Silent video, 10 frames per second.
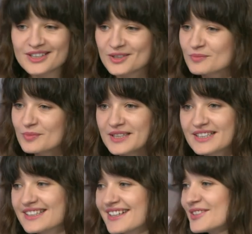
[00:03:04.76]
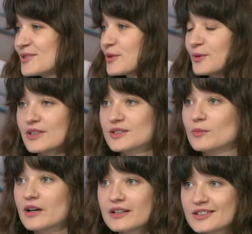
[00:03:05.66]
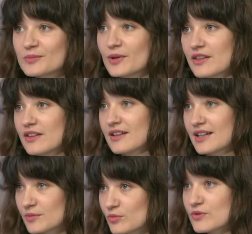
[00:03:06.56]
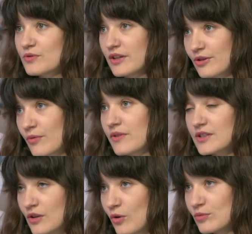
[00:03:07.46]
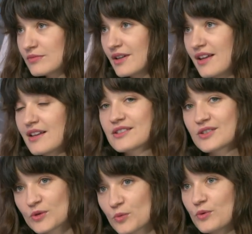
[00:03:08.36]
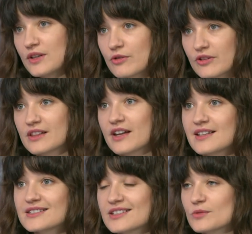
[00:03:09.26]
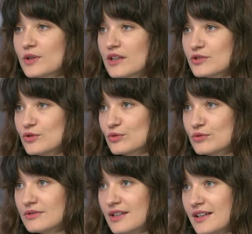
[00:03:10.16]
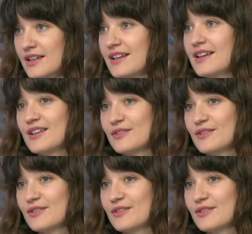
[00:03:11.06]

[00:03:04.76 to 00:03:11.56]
completely I don't know admired by the atmosphere of this home. So we realized that we can do a